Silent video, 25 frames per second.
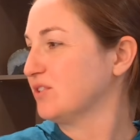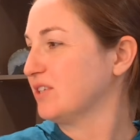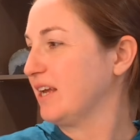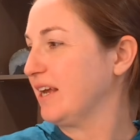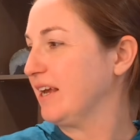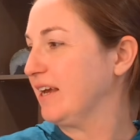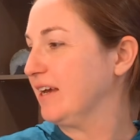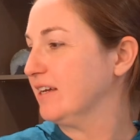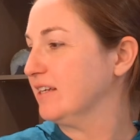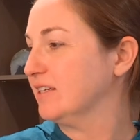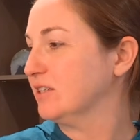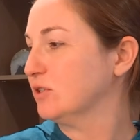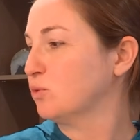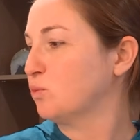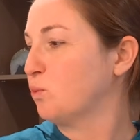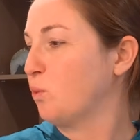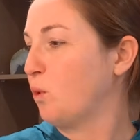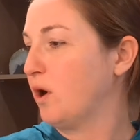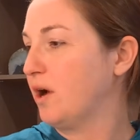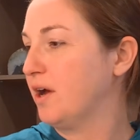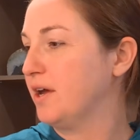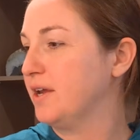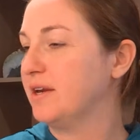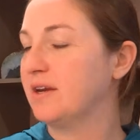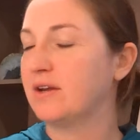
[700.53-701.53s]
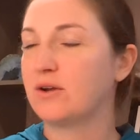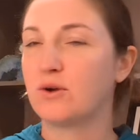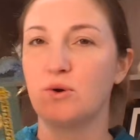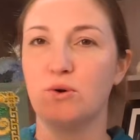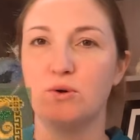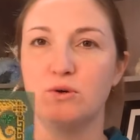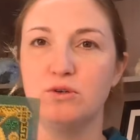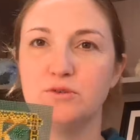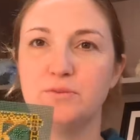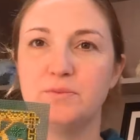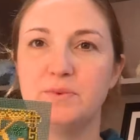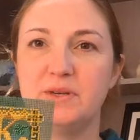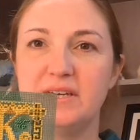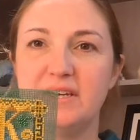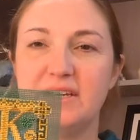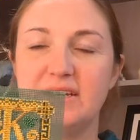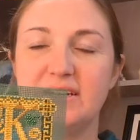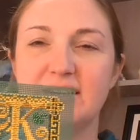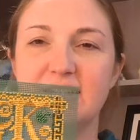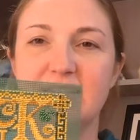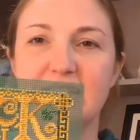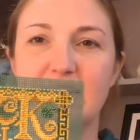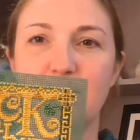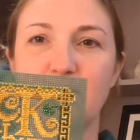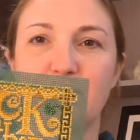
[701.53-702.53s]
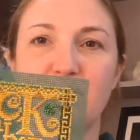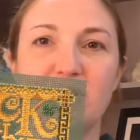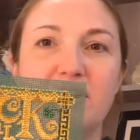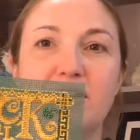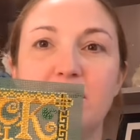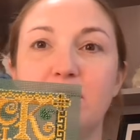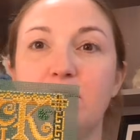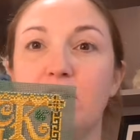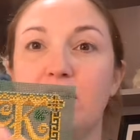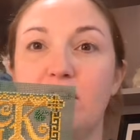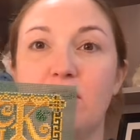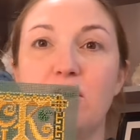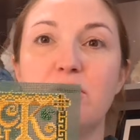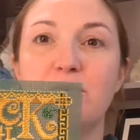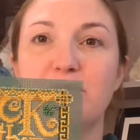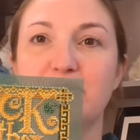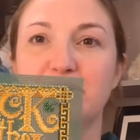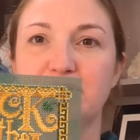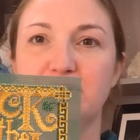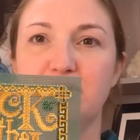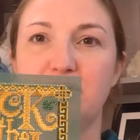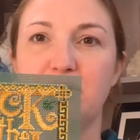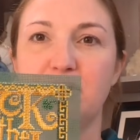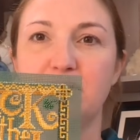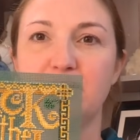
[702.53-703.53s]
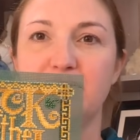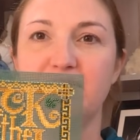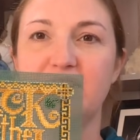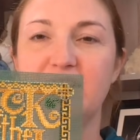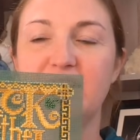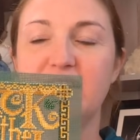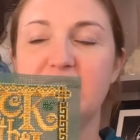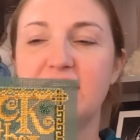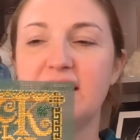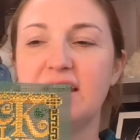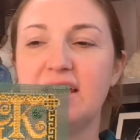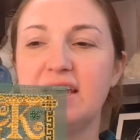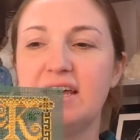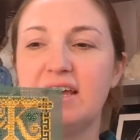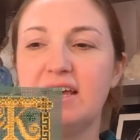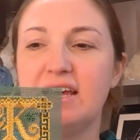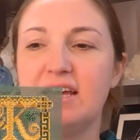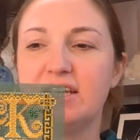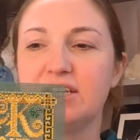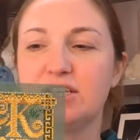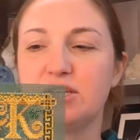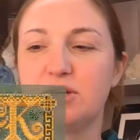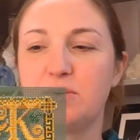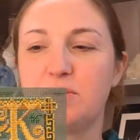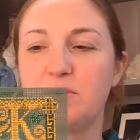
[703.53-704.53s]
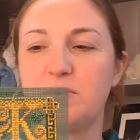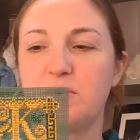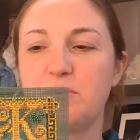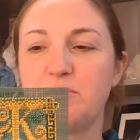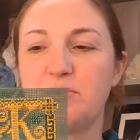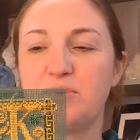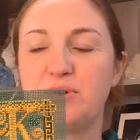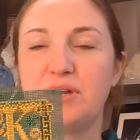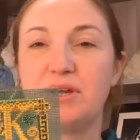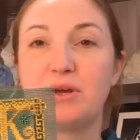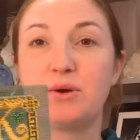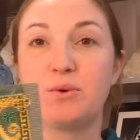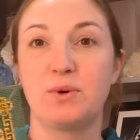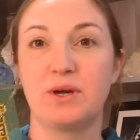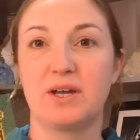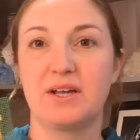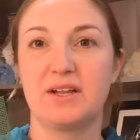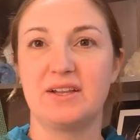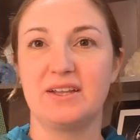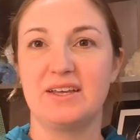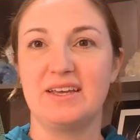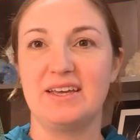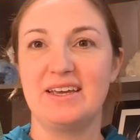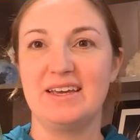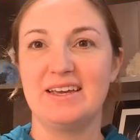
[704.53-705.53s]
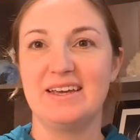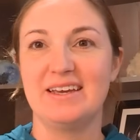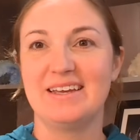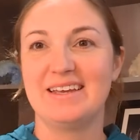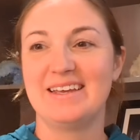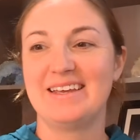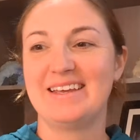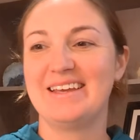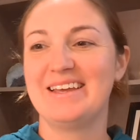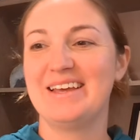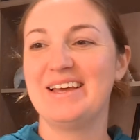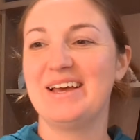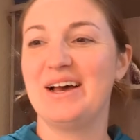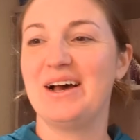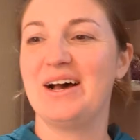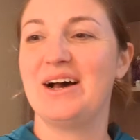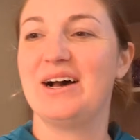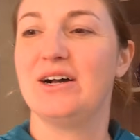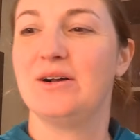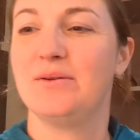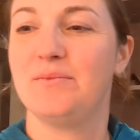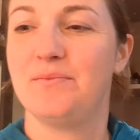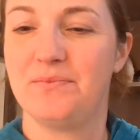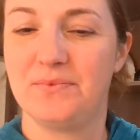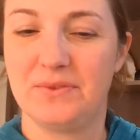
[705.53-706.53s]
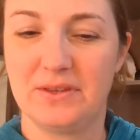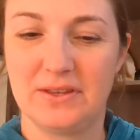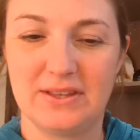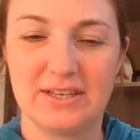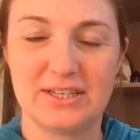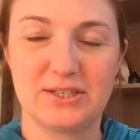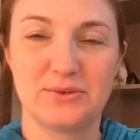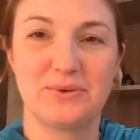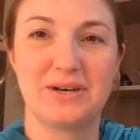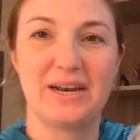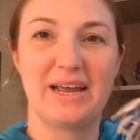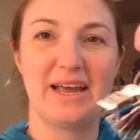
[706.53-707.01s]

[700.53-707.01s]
and 1 gold bead that were in like almost all of it. So it went pretty quickly. This one